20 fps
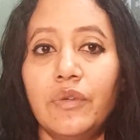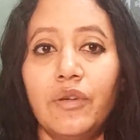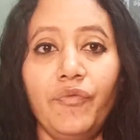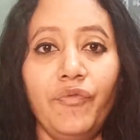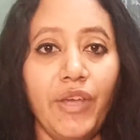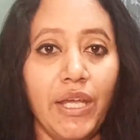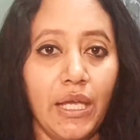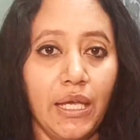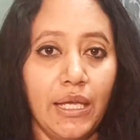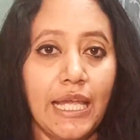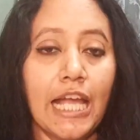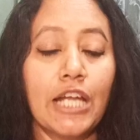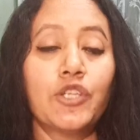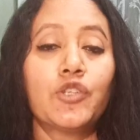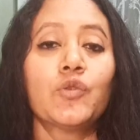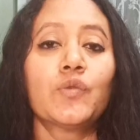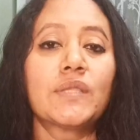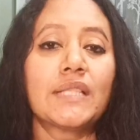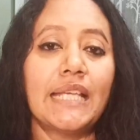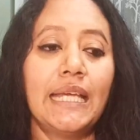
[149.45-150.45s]
we
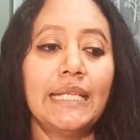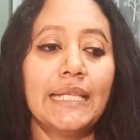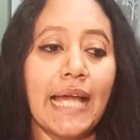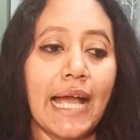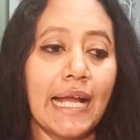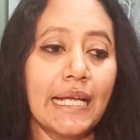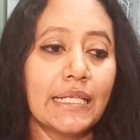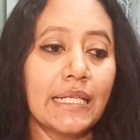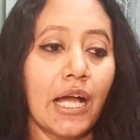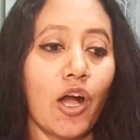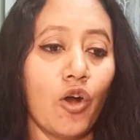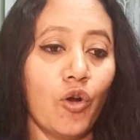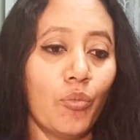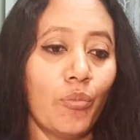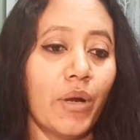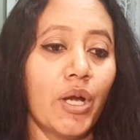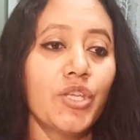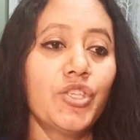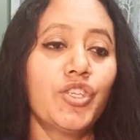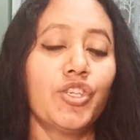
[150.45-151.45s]
get to see that how
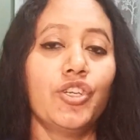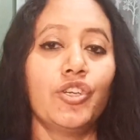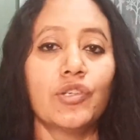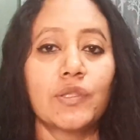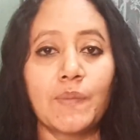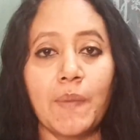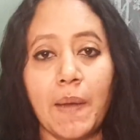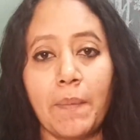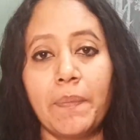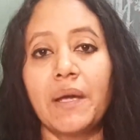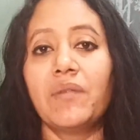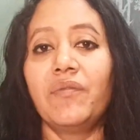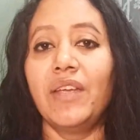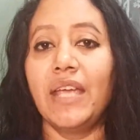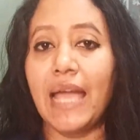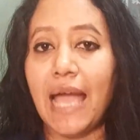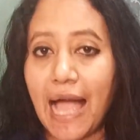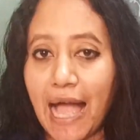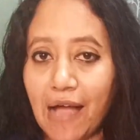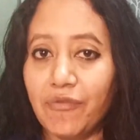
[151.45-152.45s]
much newspaper
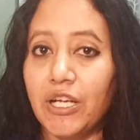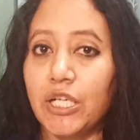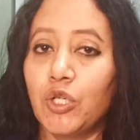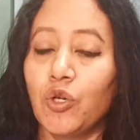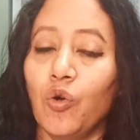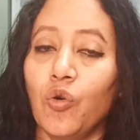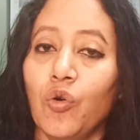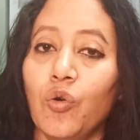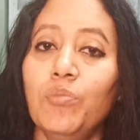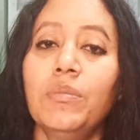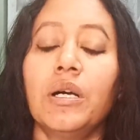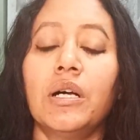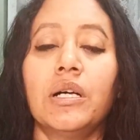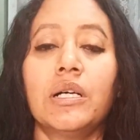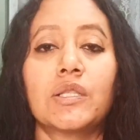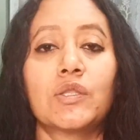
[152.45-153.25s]
we have at home,